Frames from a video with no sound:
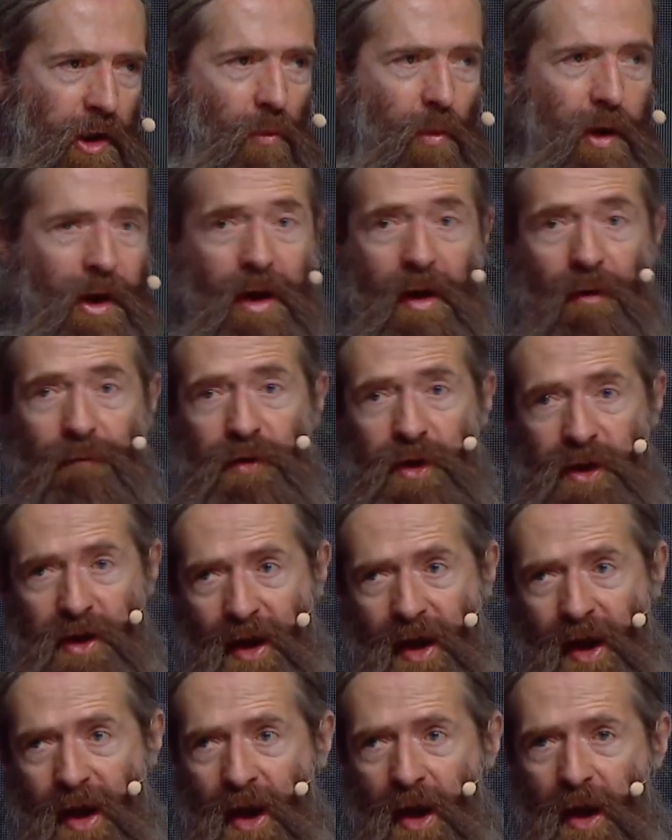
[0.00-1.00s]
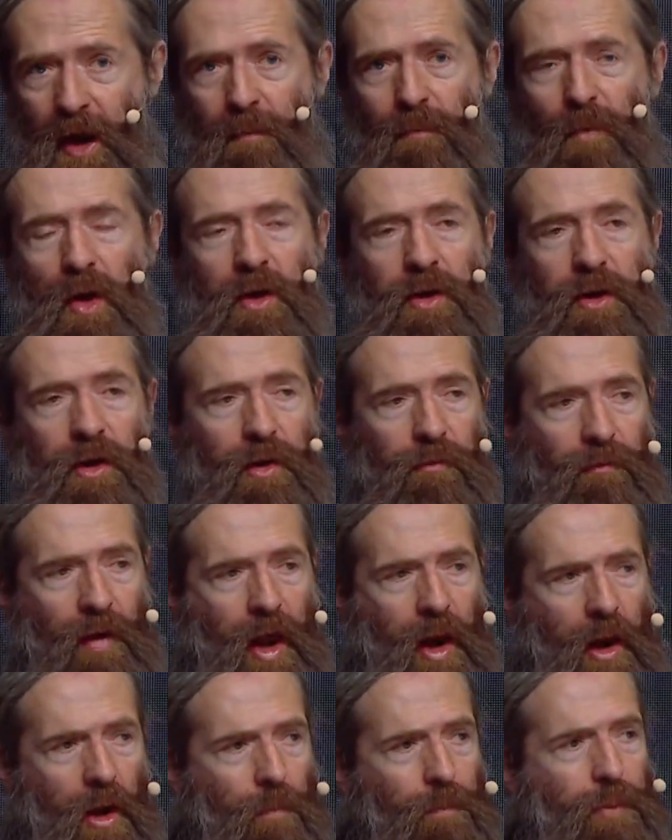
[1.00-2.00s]
we have today to
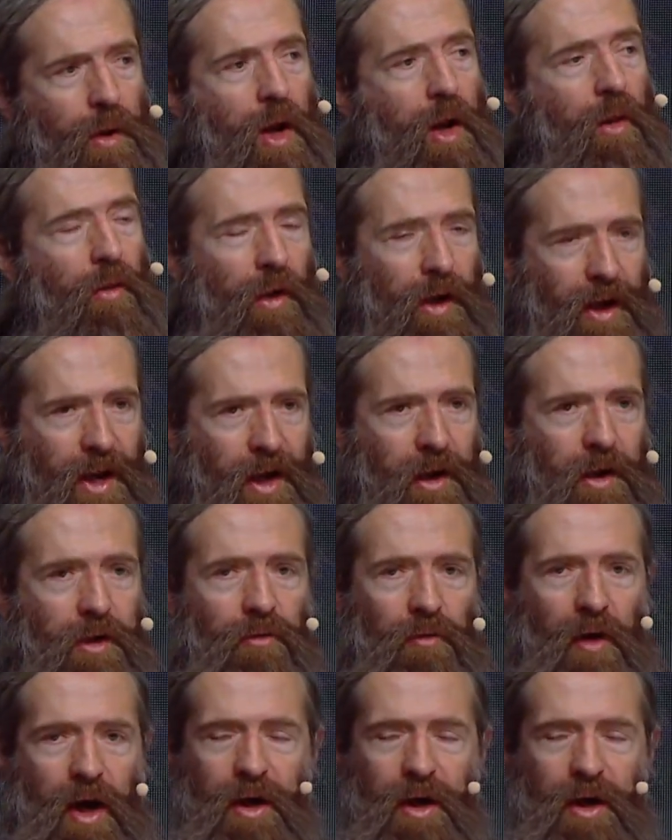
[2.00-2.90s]
develop the next